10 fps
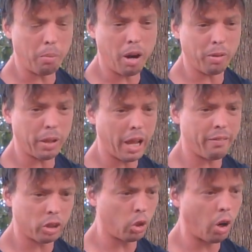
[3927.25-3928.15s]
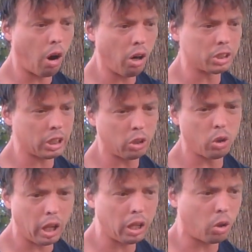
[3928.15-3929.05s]
of them they even grew gardens and grew
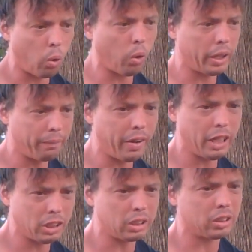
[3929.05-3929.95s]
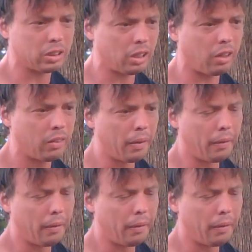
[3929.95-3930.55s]
a lot of corn and veggies and stuff.